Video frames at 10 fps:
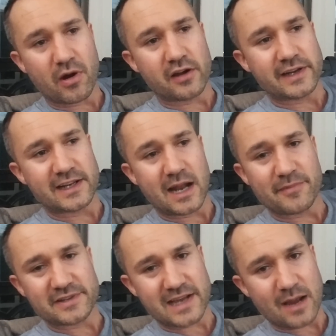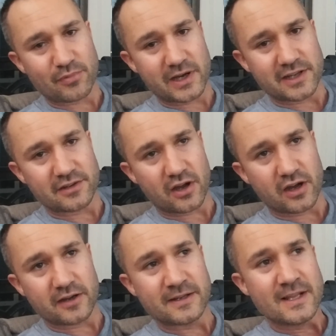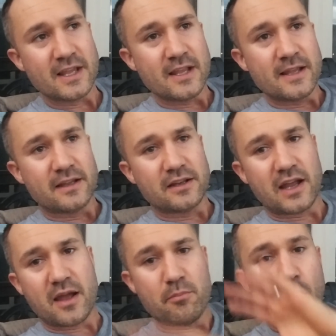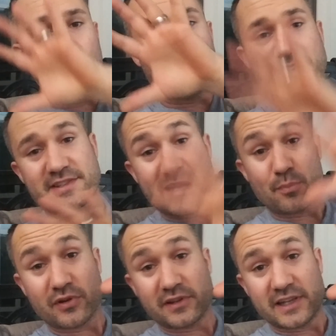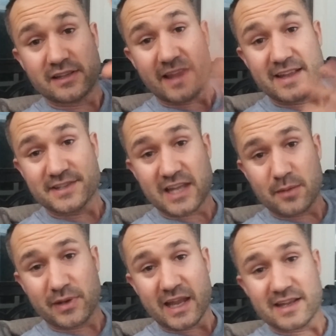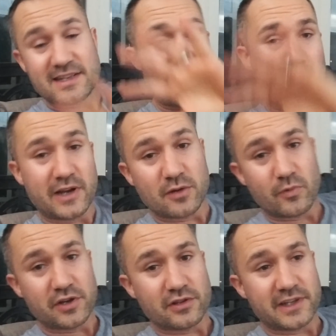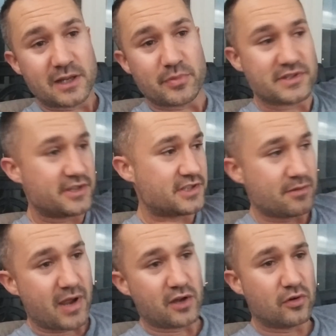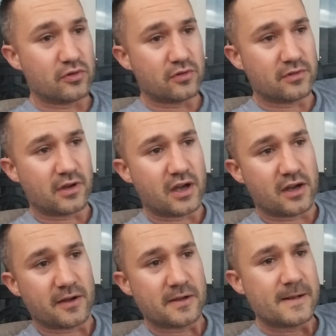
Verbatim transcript: marketing, and I'm the top rated uh, marketed separately landscaping and top rated window cleaning business in my whole uh,